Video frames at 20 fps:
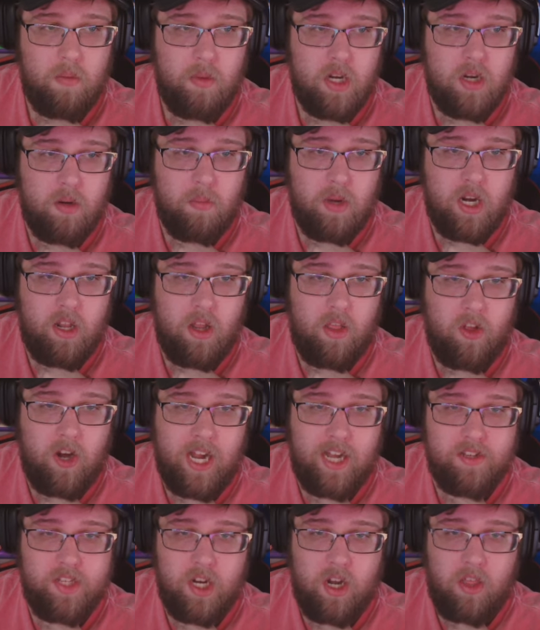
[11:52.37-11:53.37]
Oh, come on, another
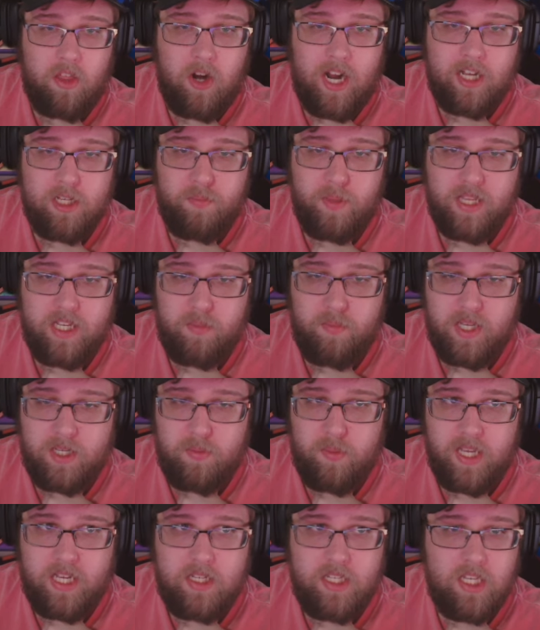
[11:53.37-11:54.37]
house, another house, please,
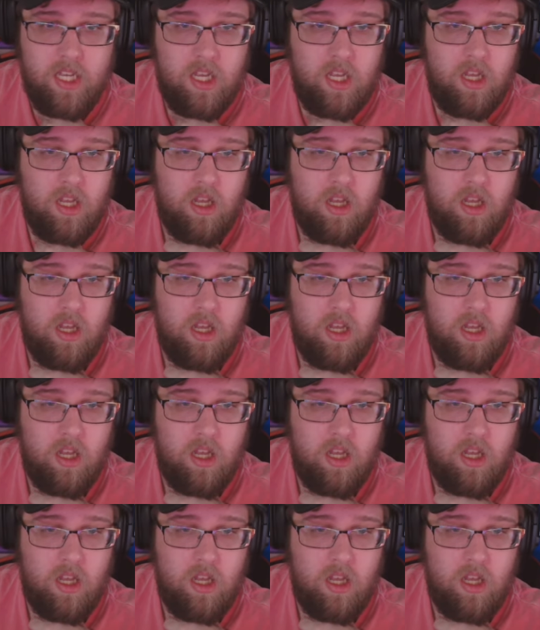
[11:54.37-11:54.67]
please, please.